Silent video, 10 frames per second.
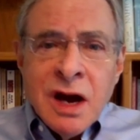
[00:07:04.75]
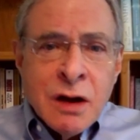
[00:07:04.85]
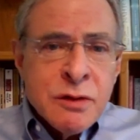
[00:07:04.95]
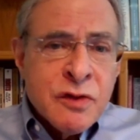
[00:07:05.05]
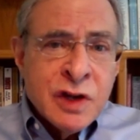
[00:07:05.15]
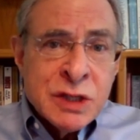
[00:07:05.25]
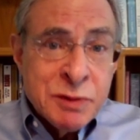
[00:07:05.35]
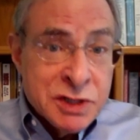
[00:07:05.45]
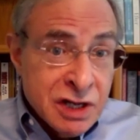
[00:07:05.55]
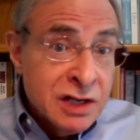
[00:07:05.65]
other things
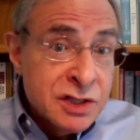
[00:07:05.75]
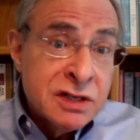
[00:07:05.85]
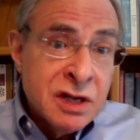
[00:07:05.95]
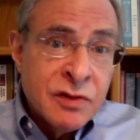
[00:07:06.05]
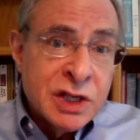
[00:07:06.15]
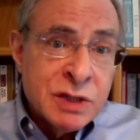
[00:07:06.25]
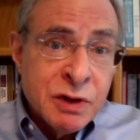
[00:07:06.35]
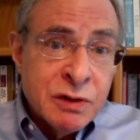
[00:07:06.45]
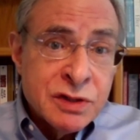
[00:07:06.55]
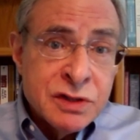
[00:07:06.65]
besides near-death
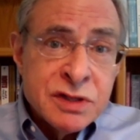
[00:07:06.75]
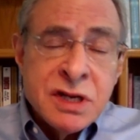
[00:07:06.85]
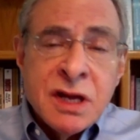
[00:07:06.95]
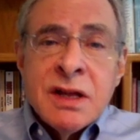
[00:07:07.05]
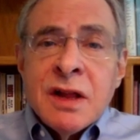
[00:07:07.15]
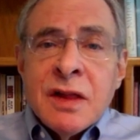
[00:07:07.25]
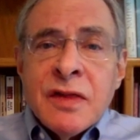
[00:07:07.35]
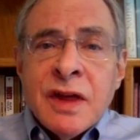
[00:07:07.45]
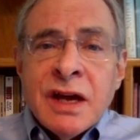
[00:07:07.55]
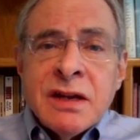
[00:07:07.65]
experiences
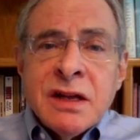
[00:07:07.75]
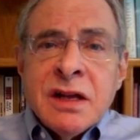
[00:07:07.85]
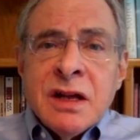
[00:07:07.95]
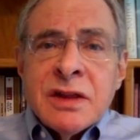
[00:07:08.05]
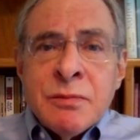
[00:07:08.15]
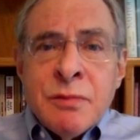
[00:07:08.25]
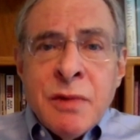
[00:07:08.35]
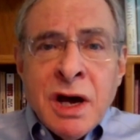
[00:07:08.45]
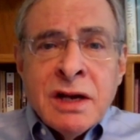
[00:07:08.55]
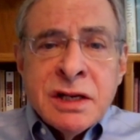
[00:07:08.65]
that the
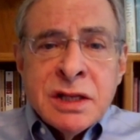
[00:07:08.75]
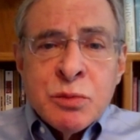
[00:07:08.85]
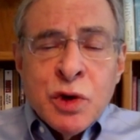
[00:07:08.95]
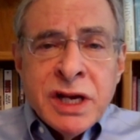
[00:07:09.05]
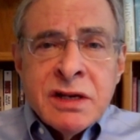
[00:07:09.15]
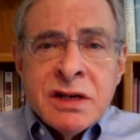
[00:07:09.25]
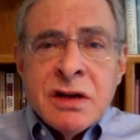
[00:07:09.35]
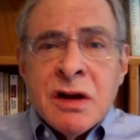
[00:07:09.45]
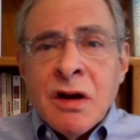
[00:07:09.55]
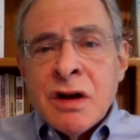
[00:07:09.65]
mind and the brain
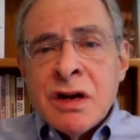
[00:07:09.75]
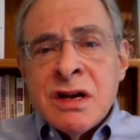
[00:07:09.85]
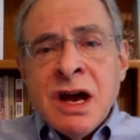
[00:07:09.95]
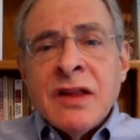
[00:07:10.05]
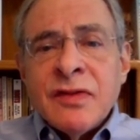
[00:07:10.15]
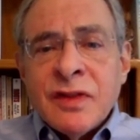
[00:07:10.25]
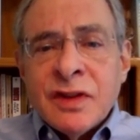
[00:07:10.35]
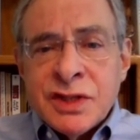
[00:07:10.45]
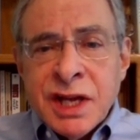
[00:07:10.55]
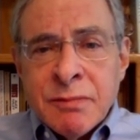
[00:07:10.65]
are not the
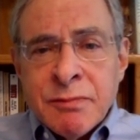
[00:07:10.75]
same.